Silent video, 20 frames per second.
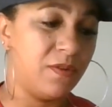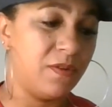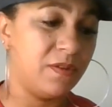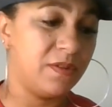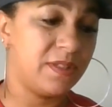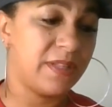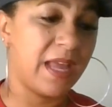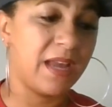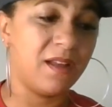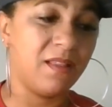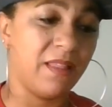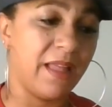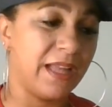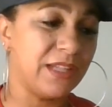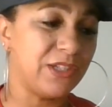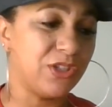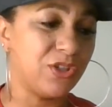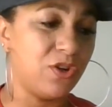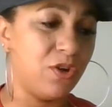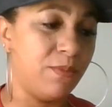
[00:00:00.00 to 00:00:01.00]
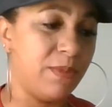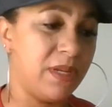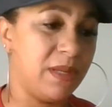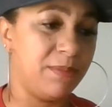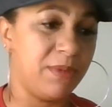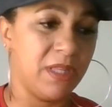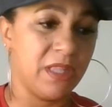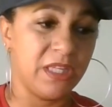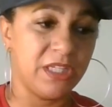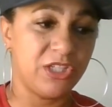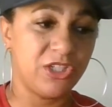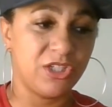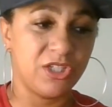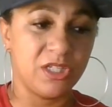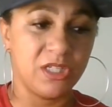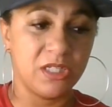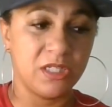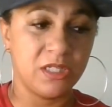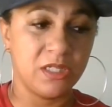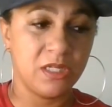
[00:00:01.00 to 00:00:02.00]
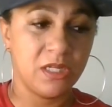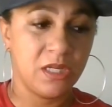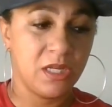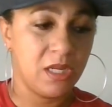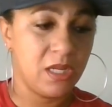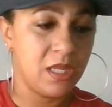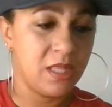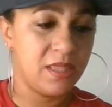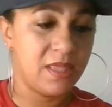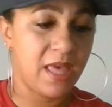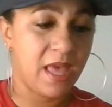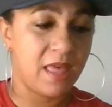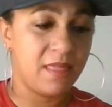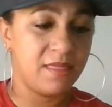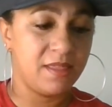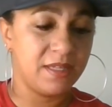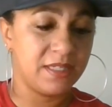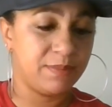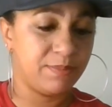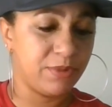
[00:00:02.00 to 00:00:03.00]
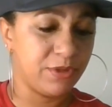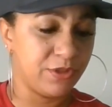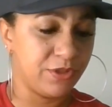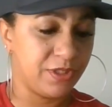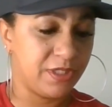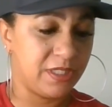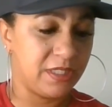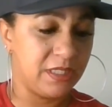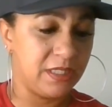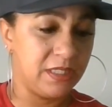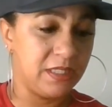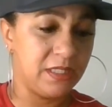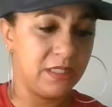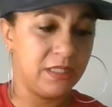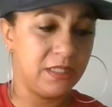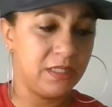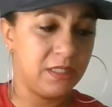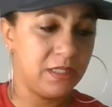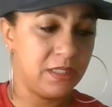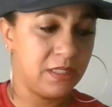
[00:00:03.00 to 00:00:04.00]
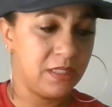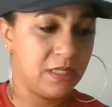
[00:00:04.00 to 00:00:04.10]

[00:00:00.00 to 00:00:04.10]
psychological manipulation that this person